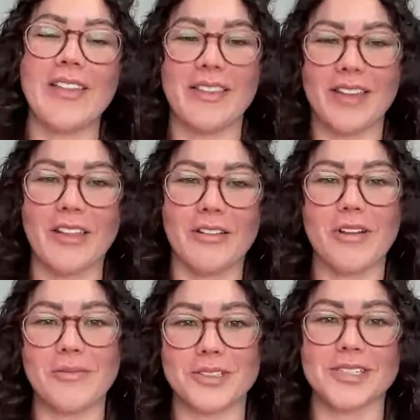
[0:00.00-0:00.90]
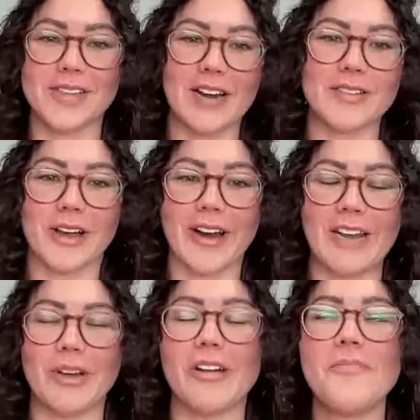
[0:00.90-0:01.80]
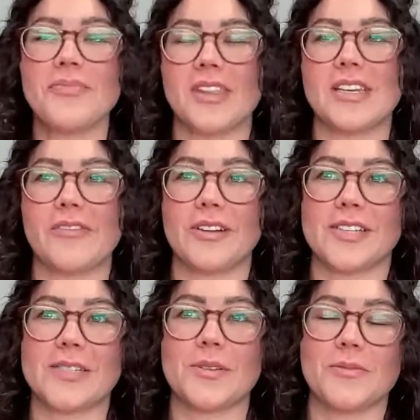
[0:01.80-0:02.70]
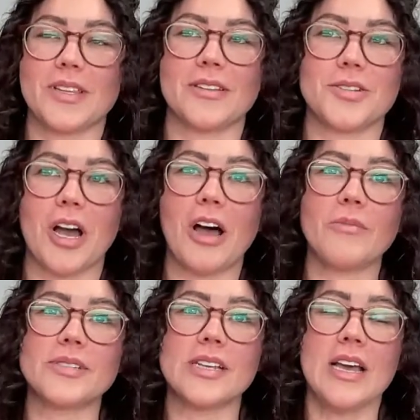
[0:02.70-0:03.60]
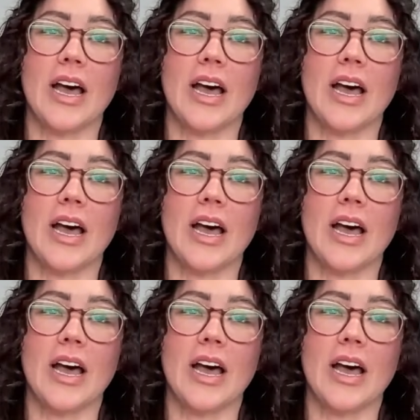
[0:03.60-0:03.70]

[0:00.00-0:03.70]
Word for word: And then the other one was just kind of talking about the differences between the jobs.